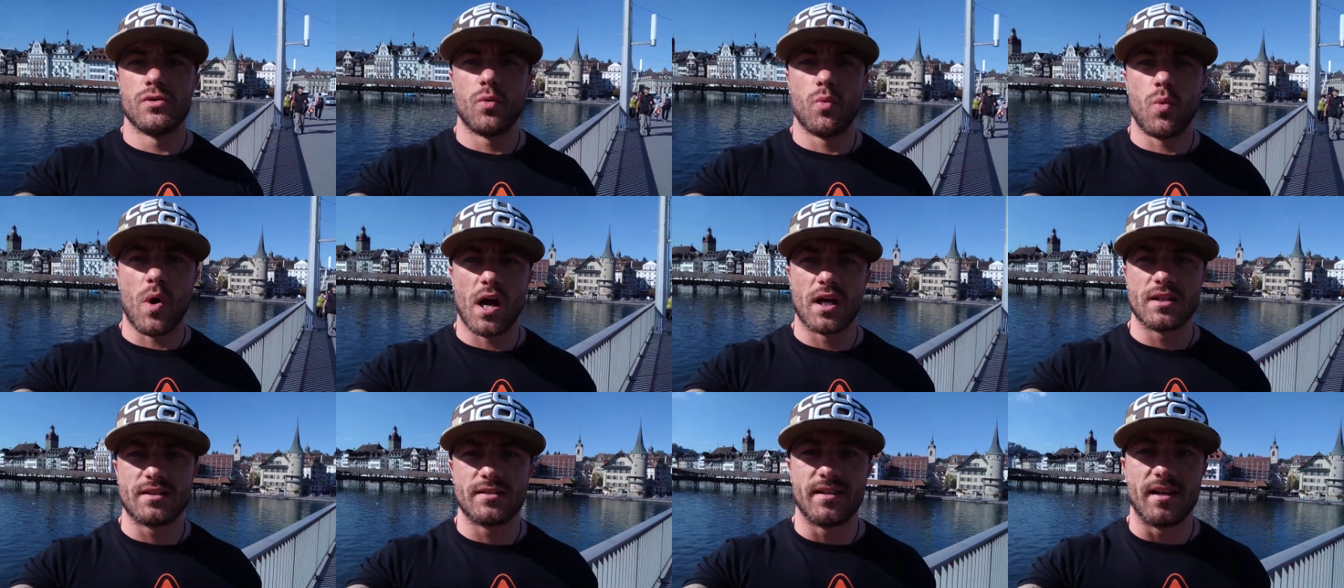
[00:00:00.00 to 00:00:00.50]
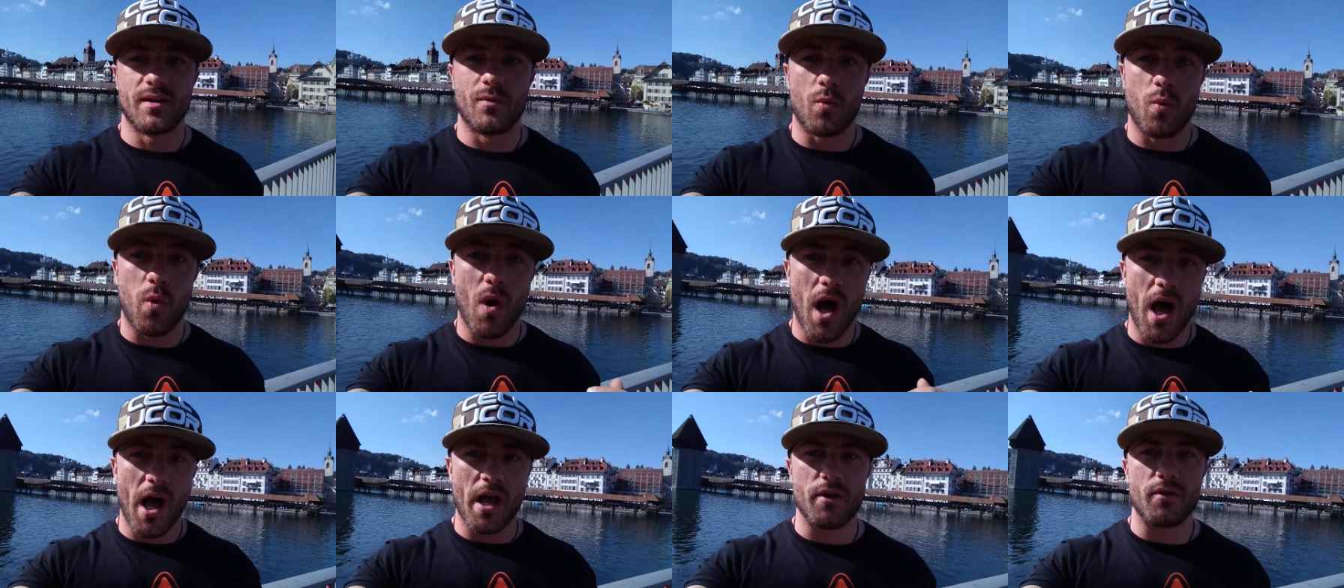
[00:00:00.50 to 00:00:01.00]
what, and
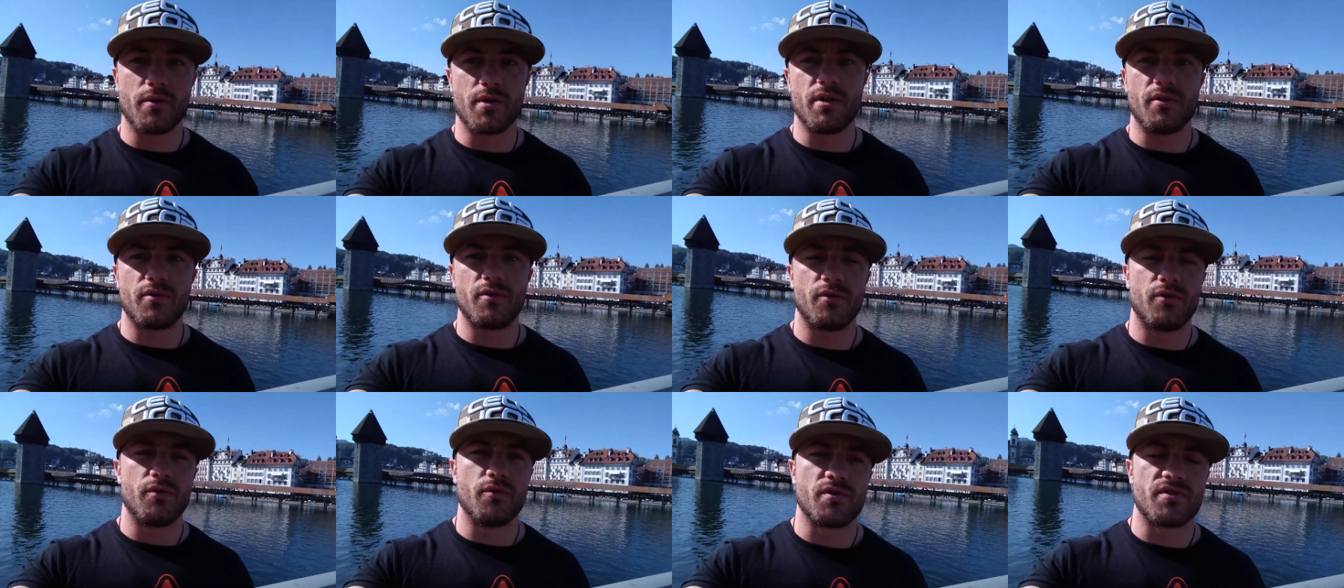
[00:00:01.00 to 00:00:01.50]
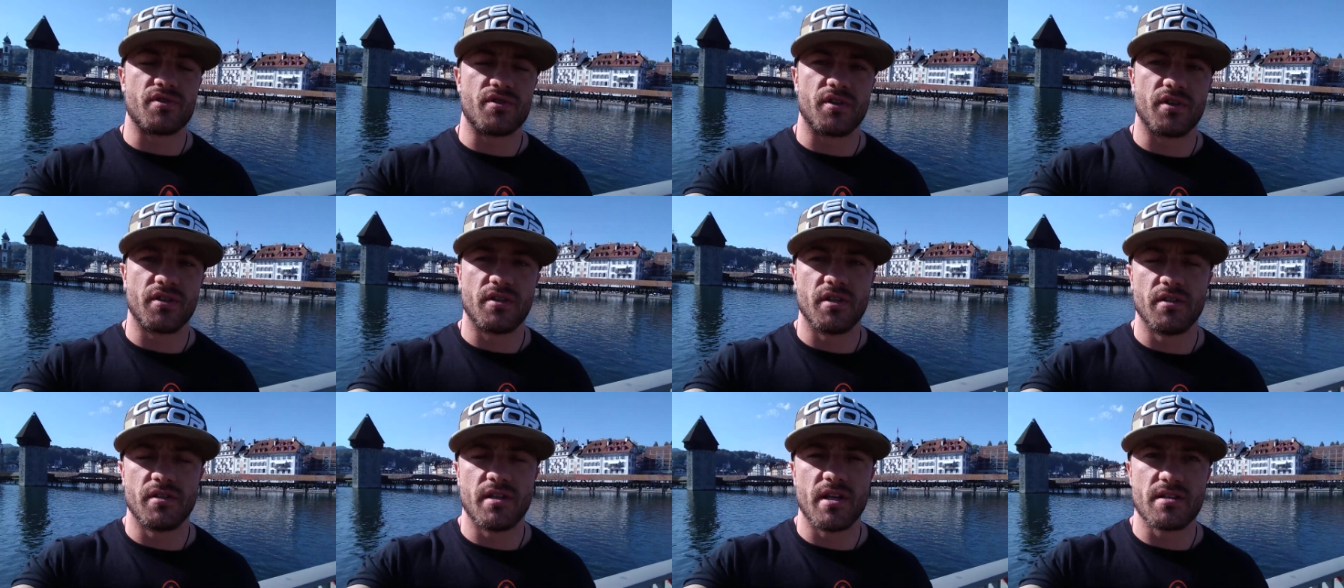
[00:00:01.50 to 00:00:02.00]
why you need to do
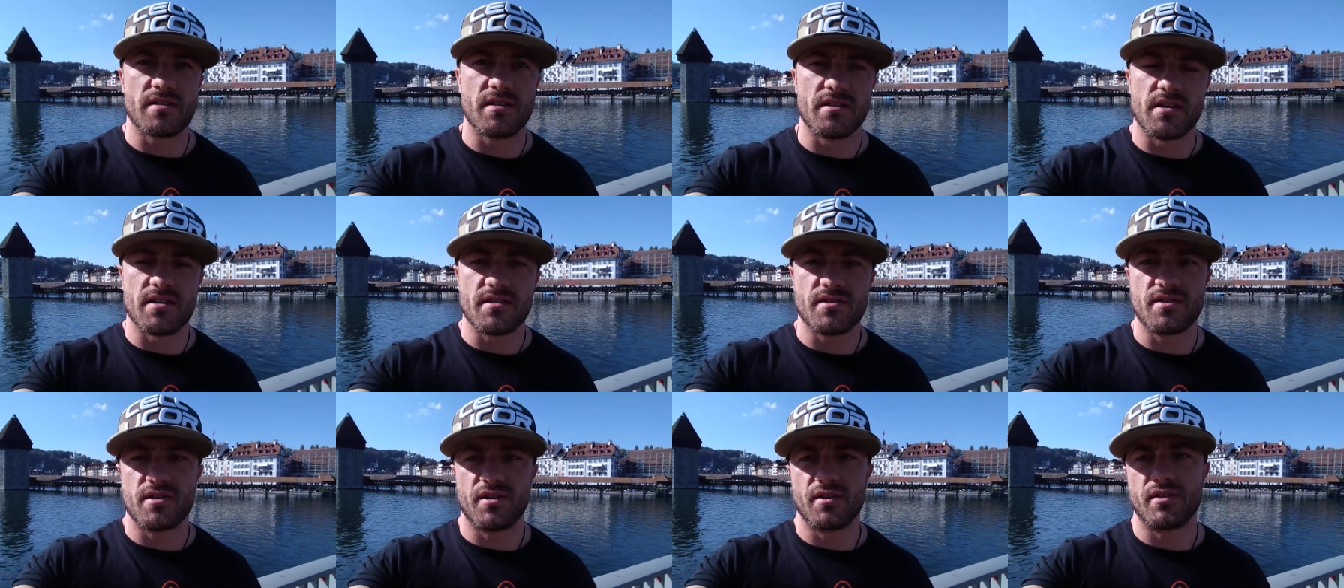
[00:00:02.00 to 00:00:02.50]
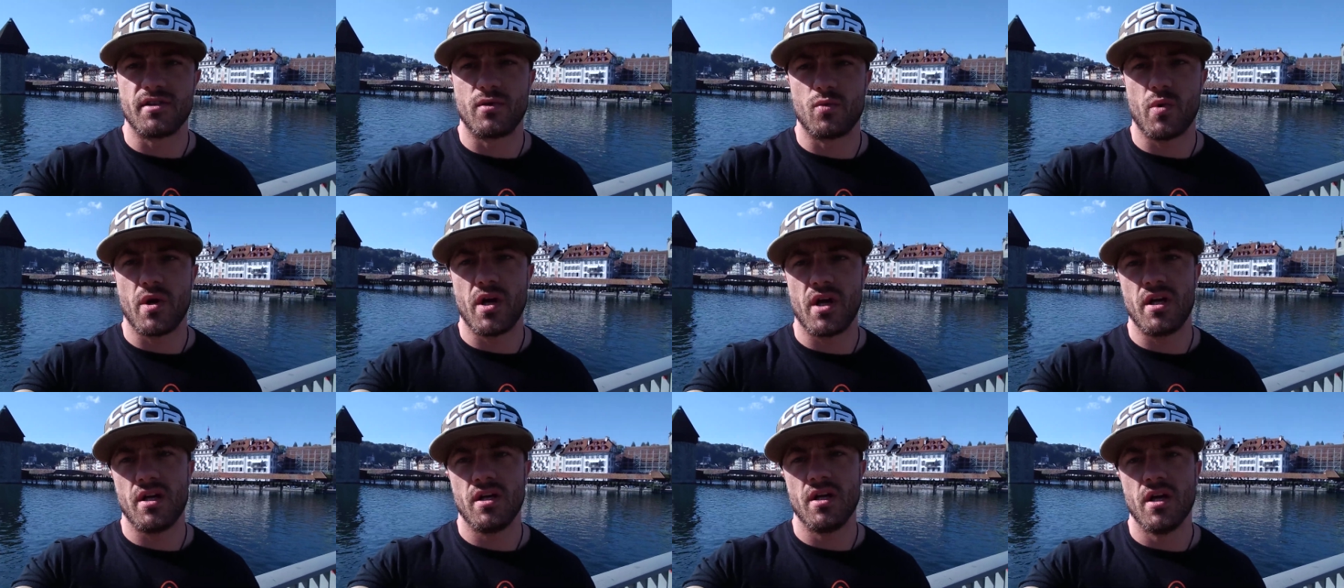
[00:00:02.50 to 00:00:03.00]
certain things in a certain
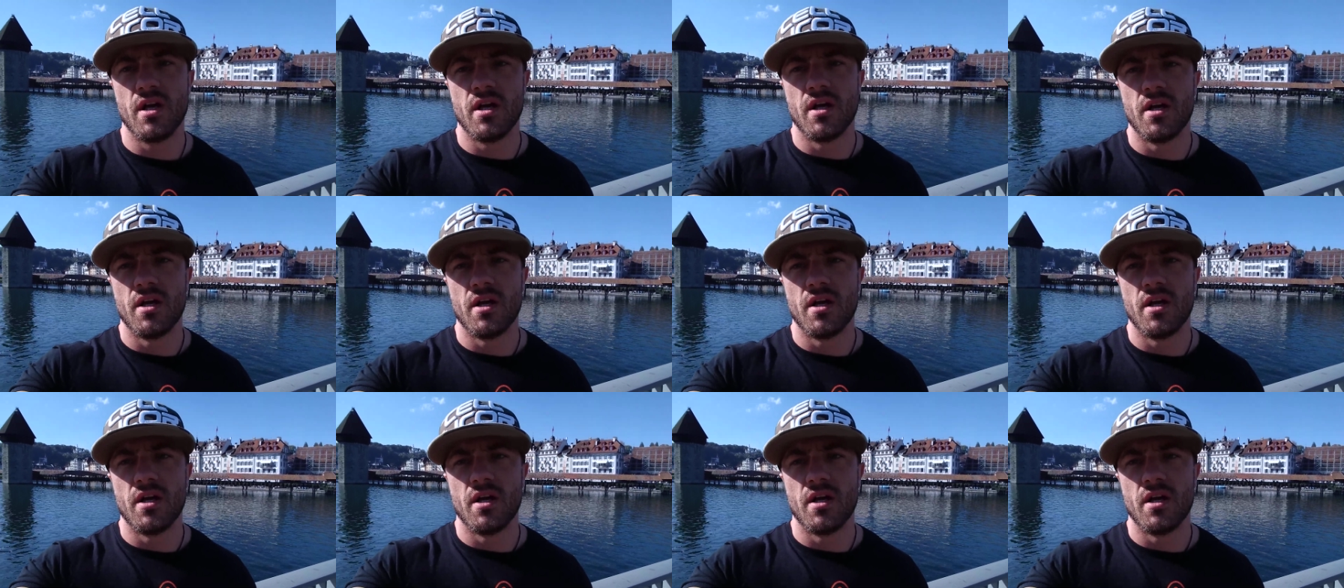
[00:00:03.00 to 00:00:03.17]
way